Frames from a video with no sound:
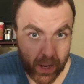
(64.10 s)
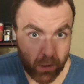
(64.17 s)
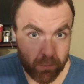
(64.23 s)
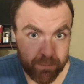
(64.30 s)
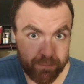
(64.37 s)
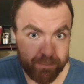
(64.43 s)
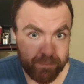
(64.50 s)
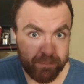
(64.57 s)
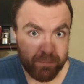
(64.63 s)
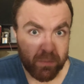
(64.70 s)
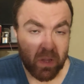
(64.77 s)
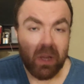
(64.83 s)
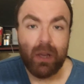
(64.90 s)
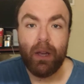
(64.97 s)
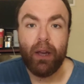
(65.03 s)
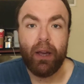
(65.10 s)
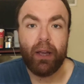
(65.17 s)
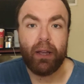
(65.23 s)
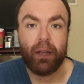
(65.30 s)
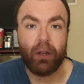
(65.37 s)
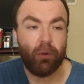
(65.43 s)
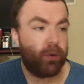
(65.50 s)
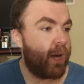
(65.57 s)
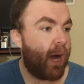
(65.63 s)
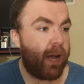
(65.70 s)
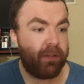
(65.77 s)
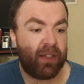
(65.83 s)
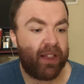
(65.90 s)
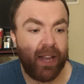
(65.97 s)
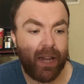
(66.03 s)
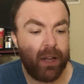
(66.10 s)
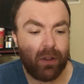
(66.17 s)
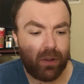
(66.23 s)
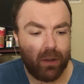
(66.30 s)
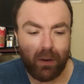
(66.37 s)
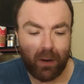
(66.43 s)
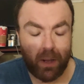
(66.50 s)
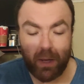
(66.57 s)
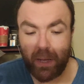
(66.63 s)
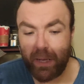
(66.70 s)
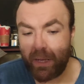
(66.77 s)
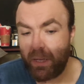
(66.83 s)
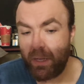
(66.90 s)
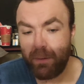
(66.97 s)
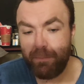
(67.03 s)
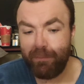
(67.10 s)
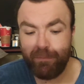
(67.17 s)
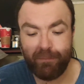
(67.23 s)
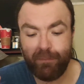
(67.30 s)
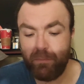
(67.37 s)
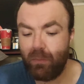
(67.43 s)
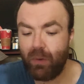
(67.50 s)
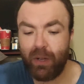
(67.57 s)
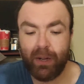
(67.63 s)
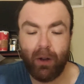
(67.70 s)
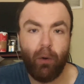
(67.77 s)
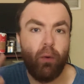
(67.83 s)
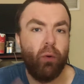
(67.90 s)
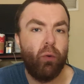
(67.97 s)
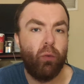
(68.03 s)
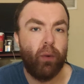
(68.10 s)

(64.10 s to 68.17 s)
now, you got things like, ROH